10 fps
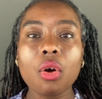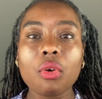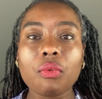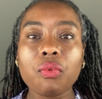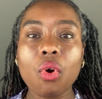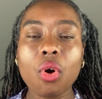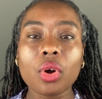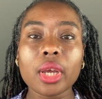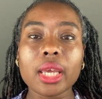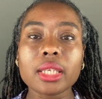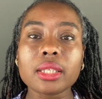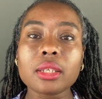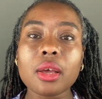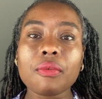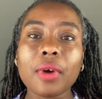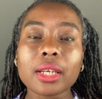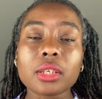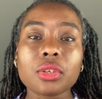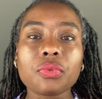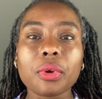Four is
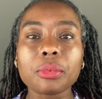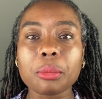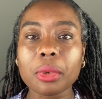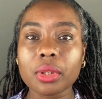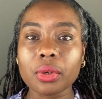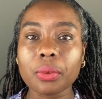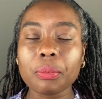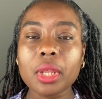factors from the mother,